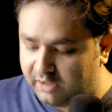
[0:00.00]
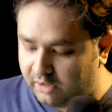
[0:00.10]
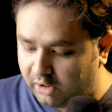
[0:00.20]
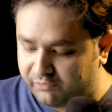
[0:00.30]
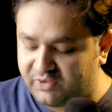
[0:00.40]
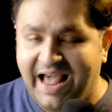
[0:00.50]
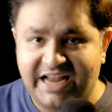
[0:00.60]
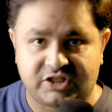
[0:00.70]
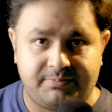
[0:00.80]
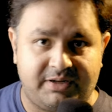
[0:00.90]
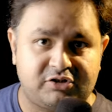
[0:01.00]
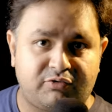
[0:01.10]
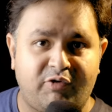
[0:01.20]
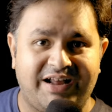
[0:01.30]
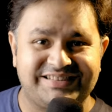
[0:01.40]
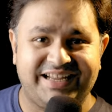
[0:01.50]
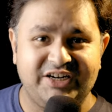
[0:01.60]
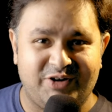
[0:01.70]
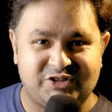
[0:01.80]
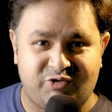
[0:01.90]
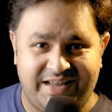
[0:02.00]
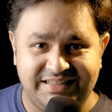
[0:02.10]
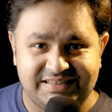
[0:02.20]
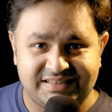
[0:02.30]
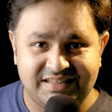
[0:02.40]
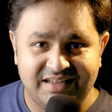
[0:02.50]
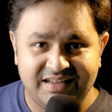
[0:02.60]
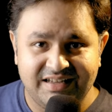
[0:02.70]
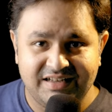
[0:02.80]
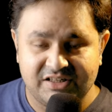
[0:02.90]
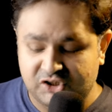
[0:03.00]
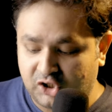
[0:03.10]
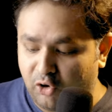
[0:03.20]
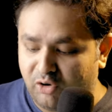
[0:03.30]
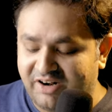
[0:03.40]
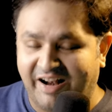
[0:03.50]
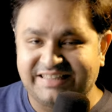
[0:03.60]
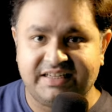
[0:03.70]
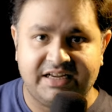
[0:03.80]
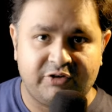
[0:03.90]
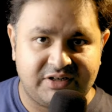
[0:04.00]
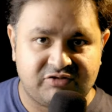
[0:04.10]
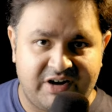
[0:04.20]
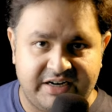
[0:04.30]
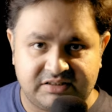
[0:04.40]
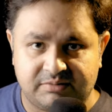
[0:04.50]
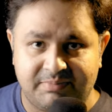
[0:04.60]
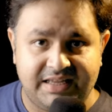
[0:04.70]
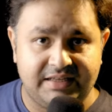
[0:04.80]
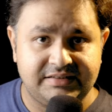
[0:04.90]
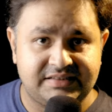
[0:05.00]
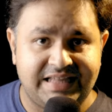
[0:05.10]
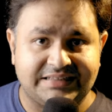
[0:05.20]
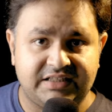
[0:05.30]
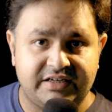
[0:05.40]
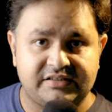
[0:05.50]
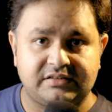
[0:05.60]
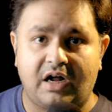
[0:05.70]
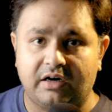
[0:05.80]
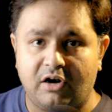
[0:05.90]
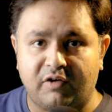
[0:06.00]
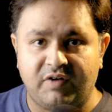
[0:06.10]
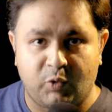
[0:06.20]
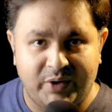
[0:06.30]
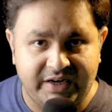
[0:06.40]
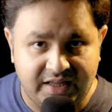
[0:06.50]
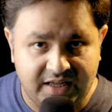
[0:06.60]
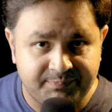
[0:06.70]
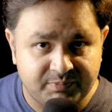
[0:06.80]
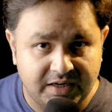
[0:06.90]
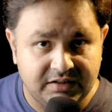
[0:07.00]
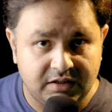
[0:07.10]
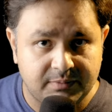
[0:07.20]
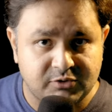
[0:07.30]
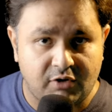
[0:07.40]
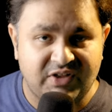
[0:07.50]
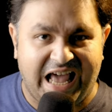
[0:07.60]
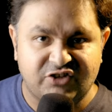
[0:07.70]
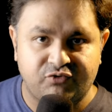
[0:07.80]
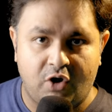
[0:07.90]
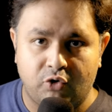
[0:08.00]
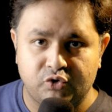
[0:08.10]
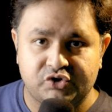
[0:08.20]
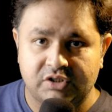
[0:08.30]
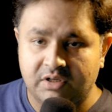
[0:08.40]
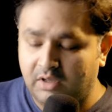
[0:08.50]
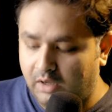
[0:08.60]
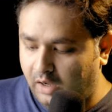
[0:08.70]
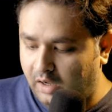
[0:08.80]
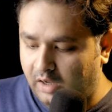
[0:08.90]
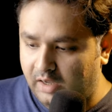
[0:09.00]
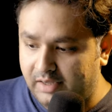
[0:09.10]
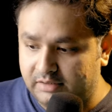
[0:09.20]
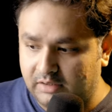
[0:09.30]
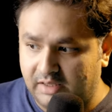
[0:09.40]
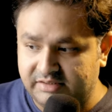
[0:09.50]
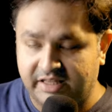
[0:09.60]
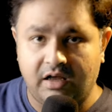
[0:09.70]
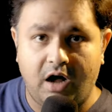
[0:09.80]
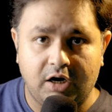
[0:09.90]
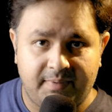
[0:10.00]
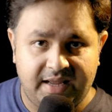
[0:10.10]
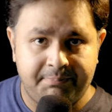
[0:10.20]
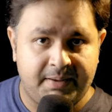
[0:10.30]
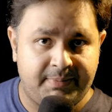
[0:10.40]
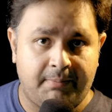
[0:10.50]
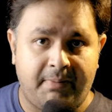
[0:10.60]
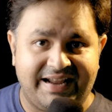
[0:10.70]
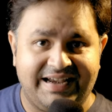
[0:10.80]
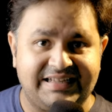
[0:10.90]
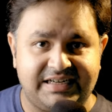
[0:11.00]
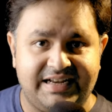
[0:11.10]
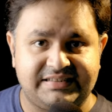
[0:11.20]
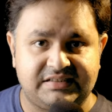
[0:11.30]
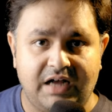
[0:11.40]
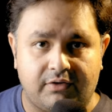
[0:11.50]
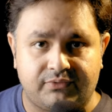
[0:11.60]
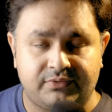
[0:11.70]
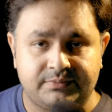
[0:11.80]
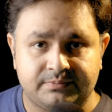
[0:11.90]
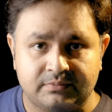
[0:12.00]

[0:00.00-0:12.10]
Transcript: a lot of cash because of the rising interest rates so the rising interest rates means that there is not a lot of liquidity in terms of cash flows uh, in, in the economy and people are buying less and less stuff